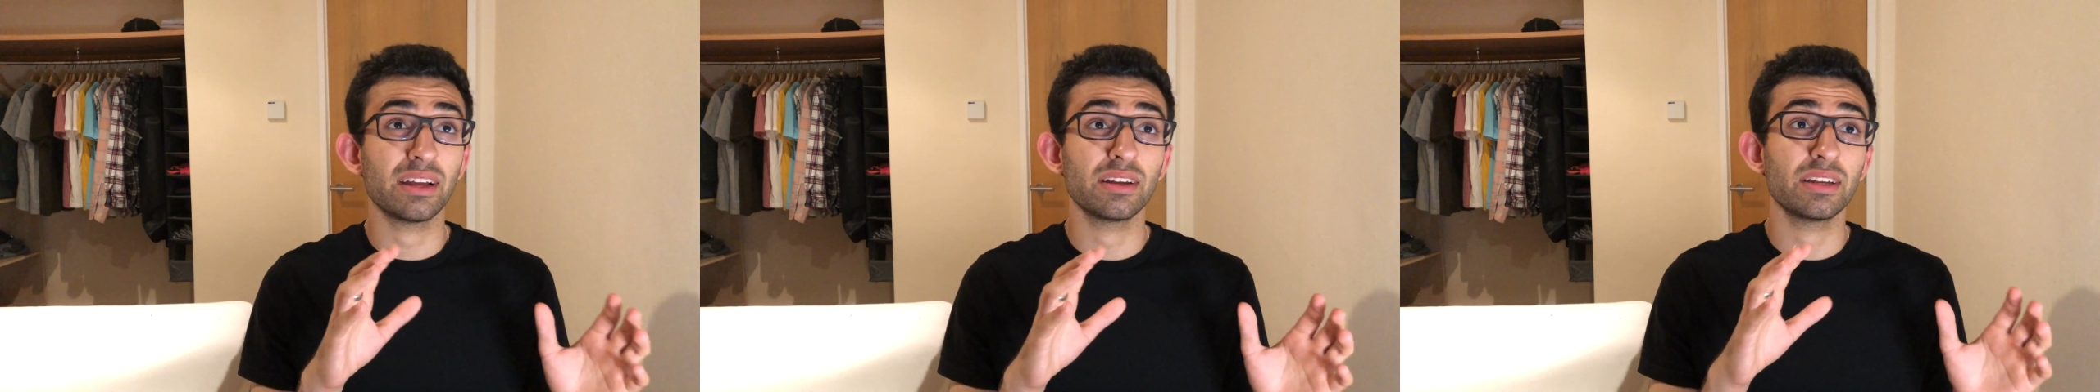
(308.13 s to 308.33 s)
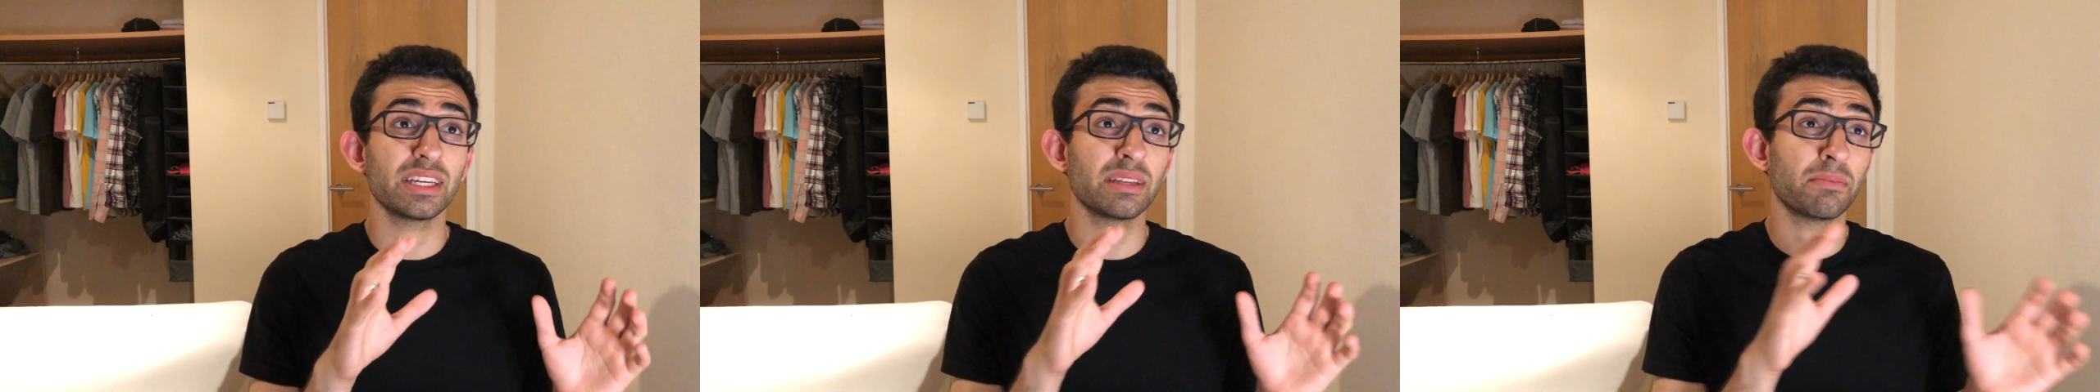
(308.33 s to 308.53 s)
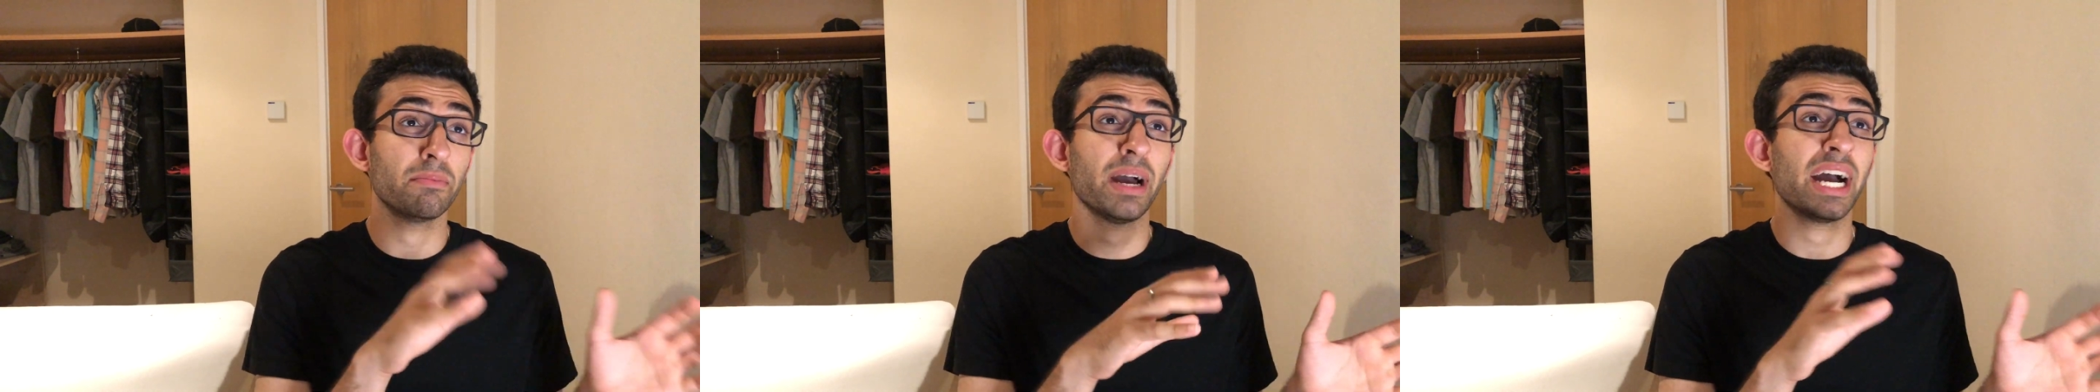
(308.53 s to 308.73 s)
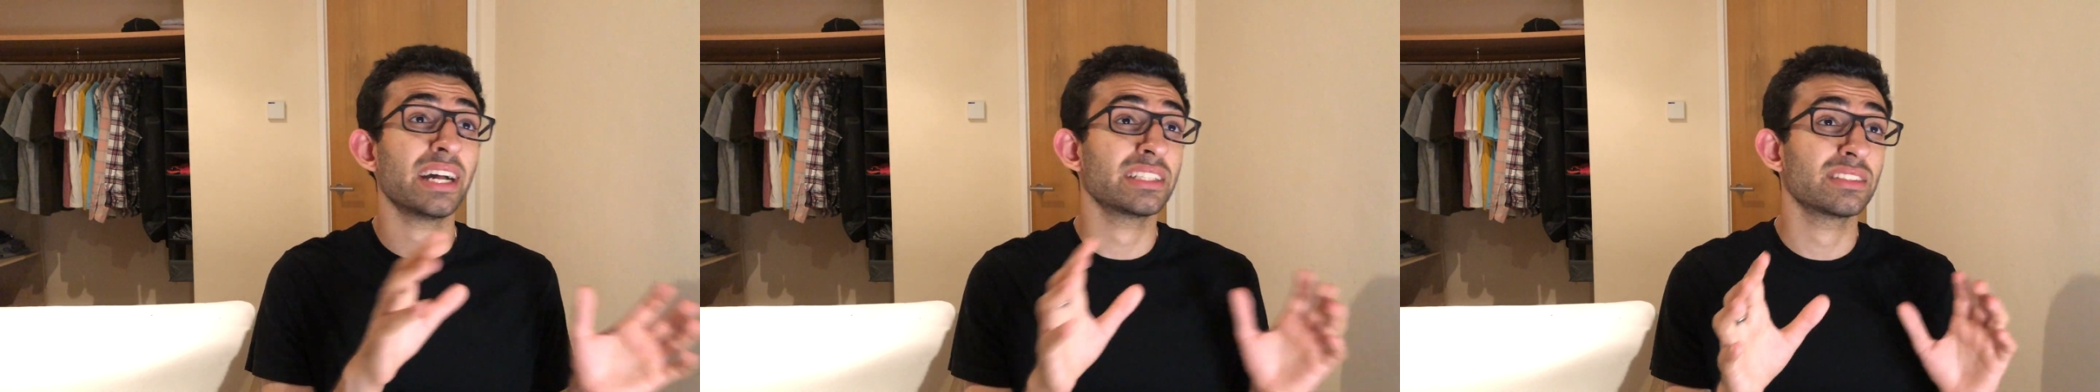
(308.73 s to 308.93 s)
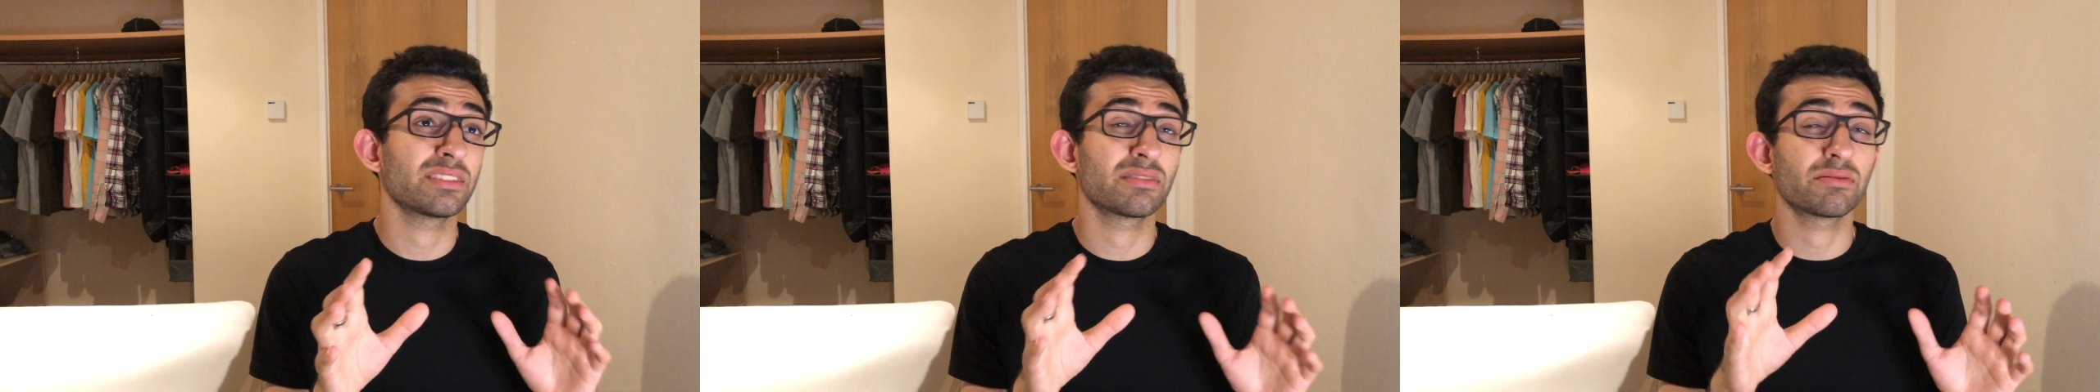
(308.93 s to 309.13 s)
in
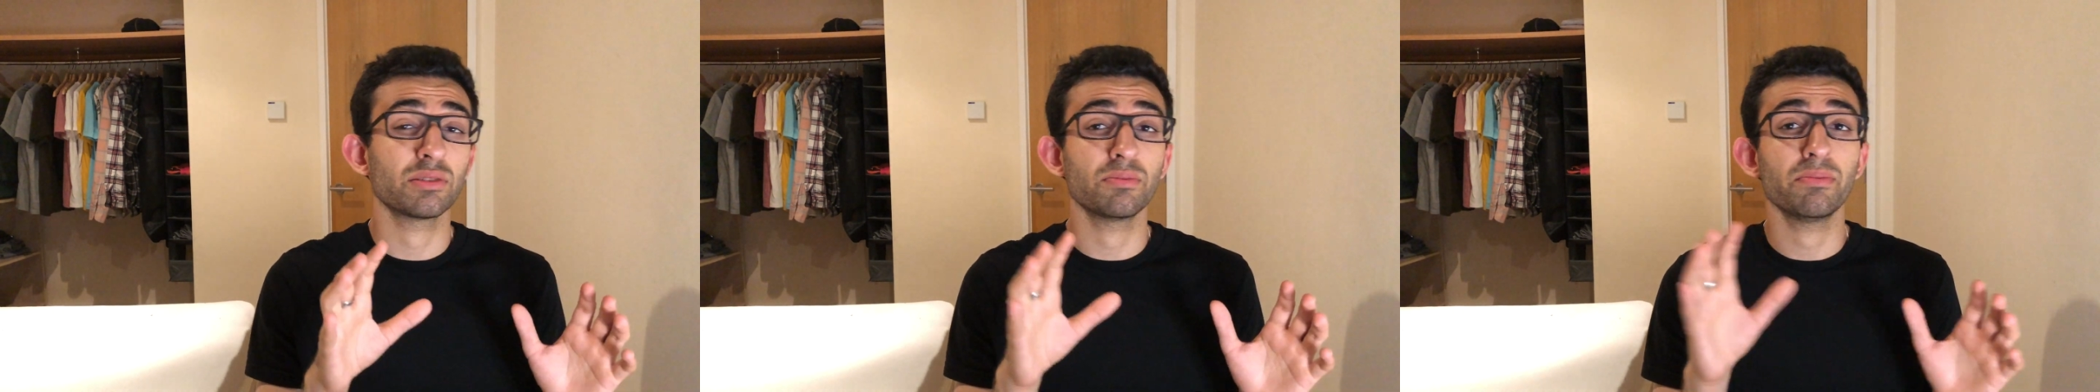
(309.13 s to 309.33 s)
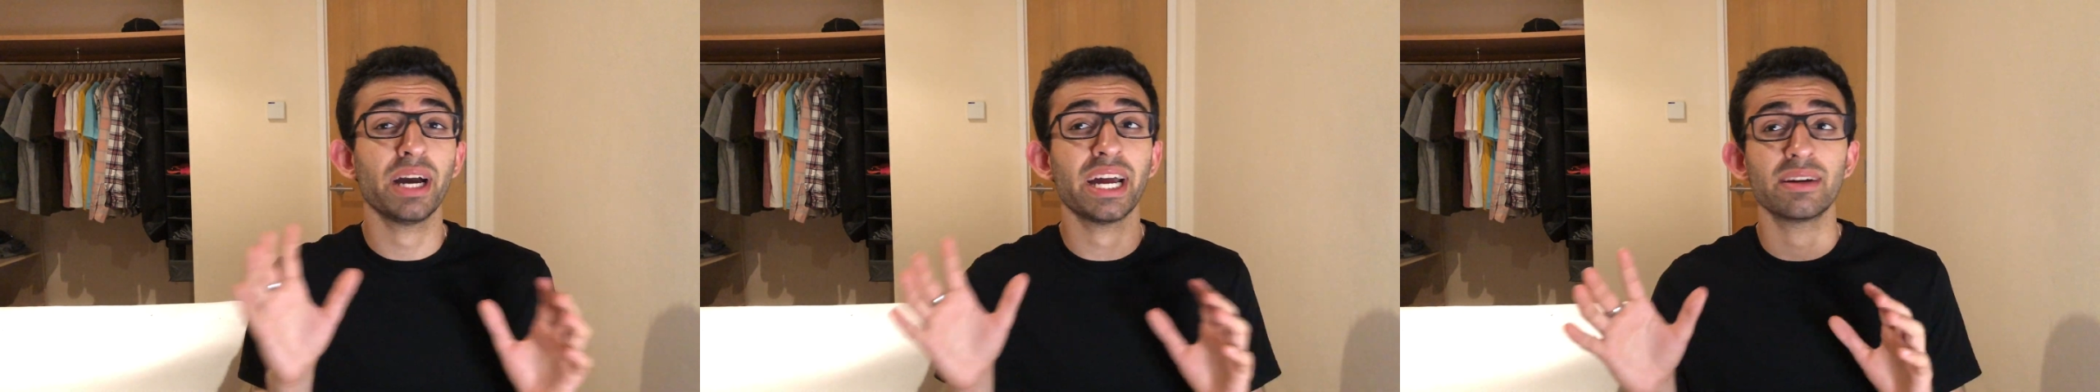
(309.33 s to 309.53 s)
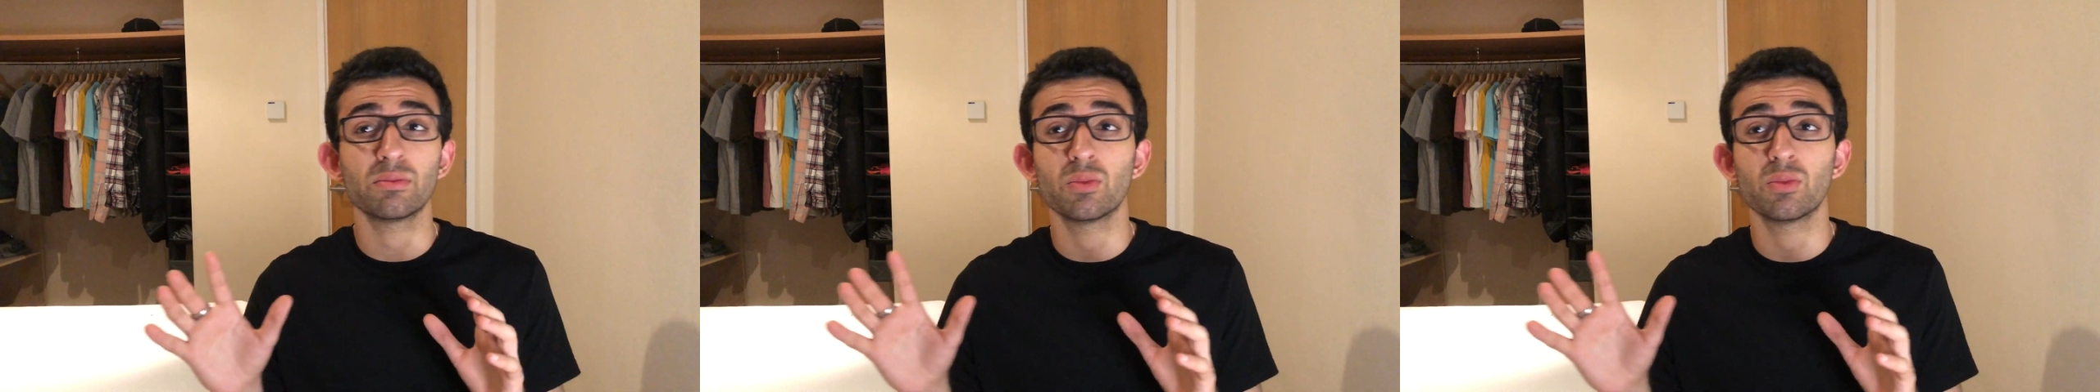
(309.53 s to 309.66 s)
bands from band